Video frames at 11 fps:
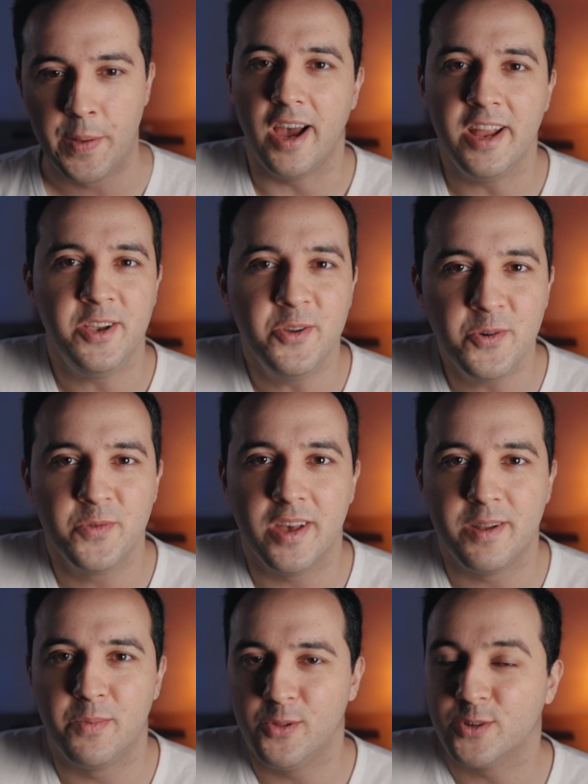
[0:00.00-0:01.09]
I knew
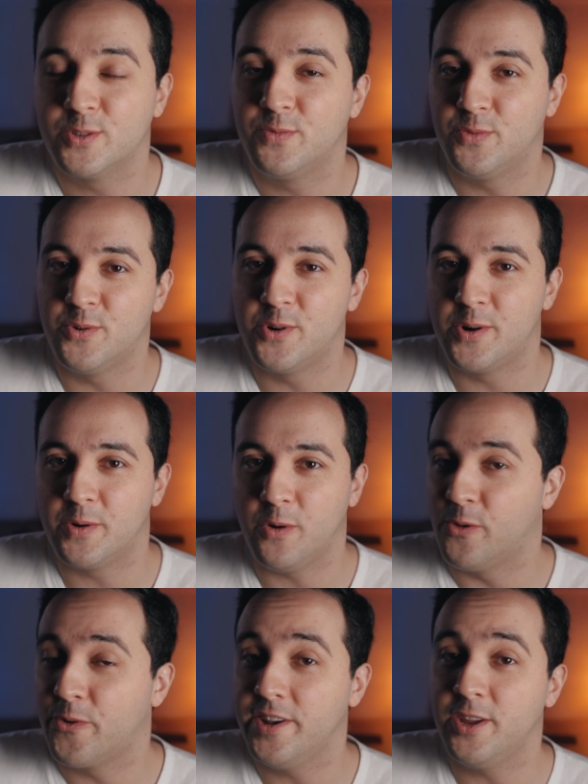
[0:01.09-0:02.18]
that Blocs 4
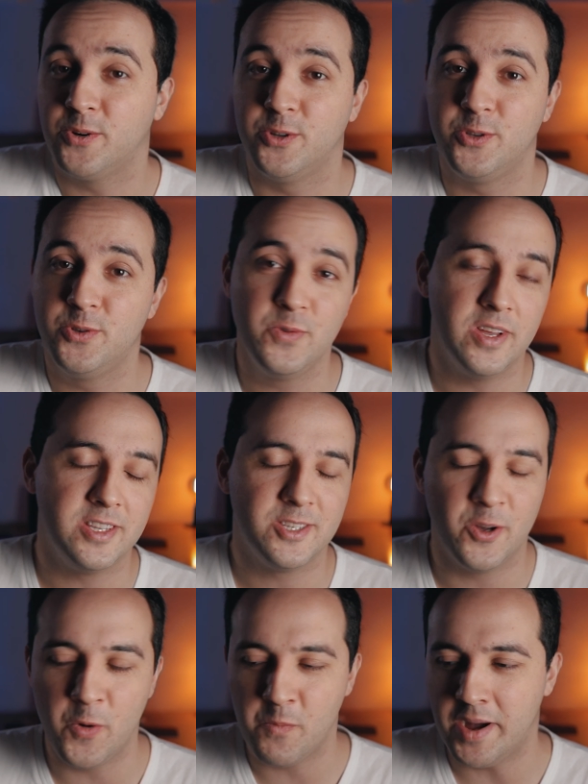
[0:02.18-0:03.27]
already could do that
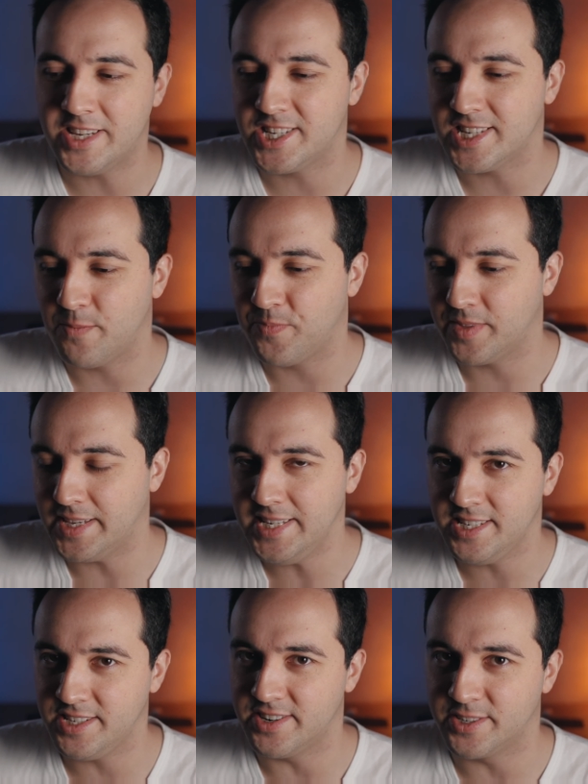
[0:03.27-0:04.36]
so much
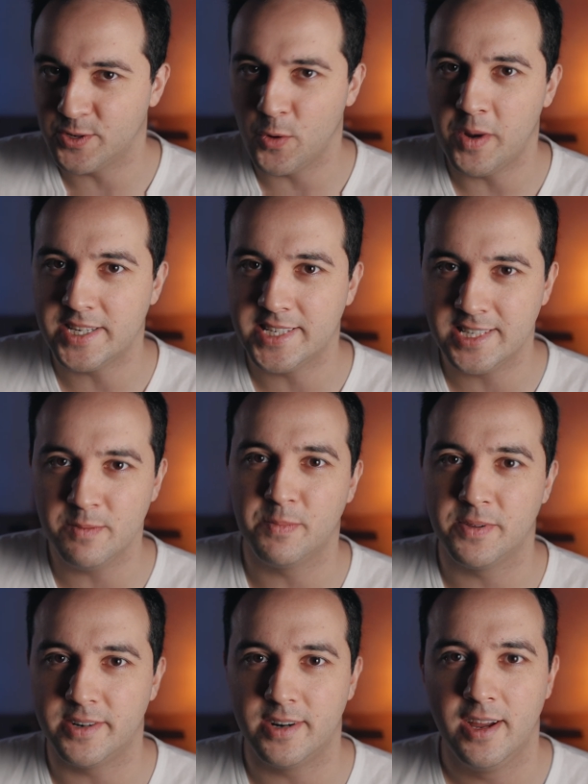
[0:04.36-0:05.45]
easier, so much
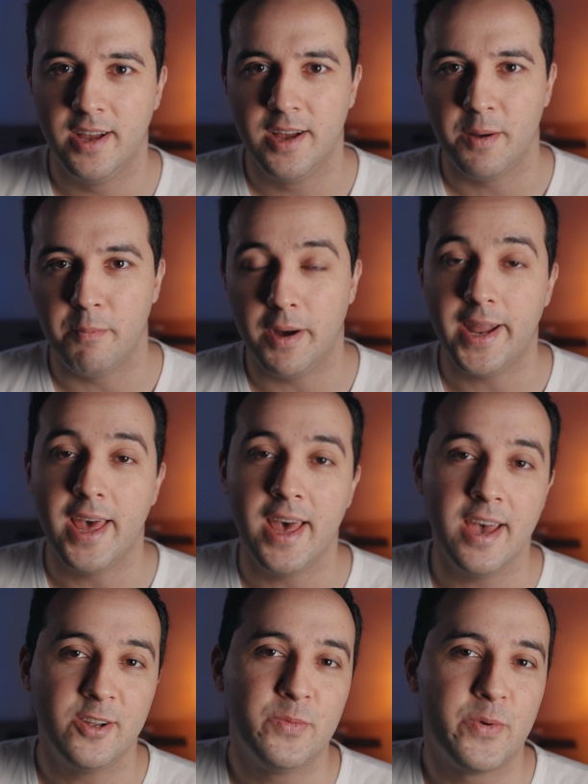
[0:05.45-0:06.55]
simpler, but I
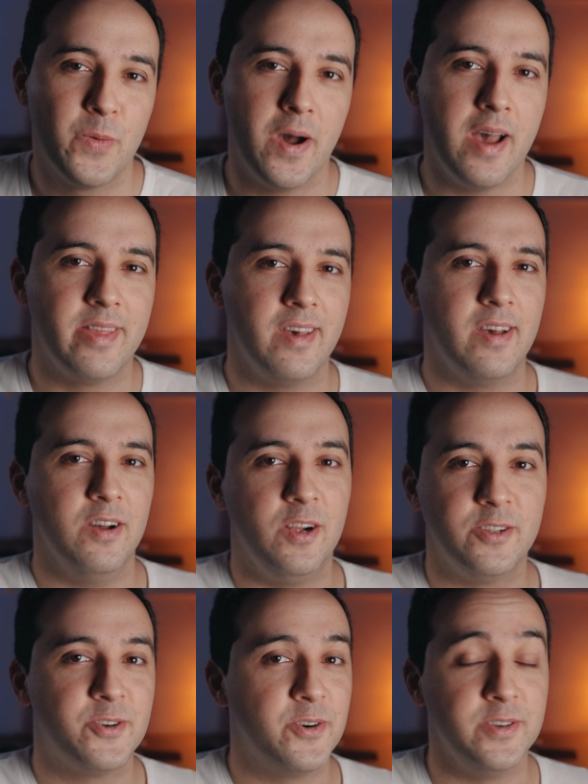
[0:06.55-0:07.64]
had to provide the
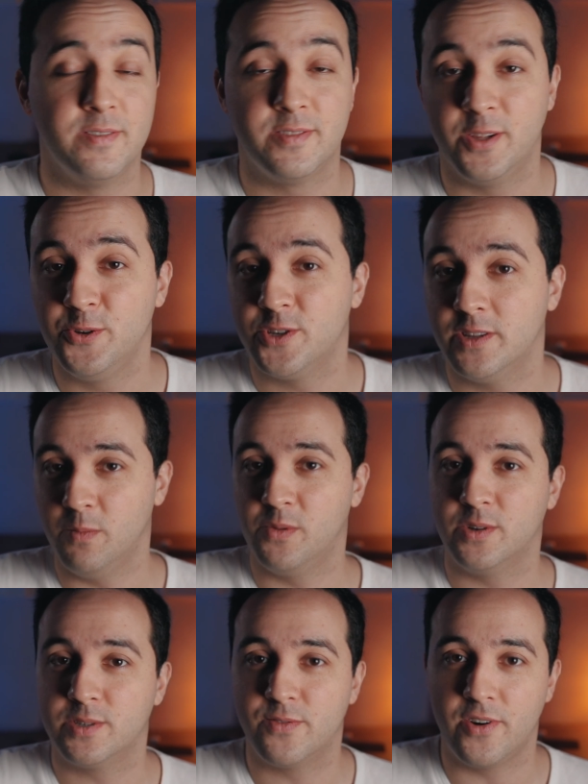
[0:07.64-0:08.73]
alternative solution in
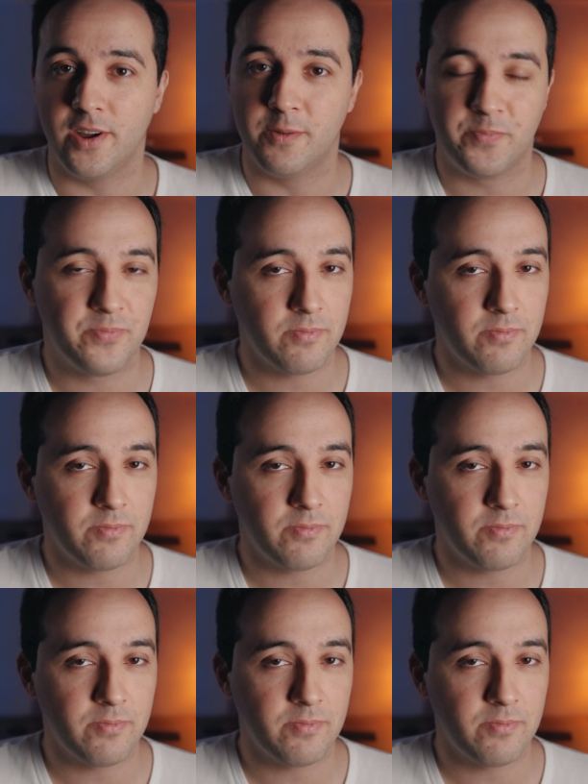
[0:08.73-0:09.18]
Blocs 3,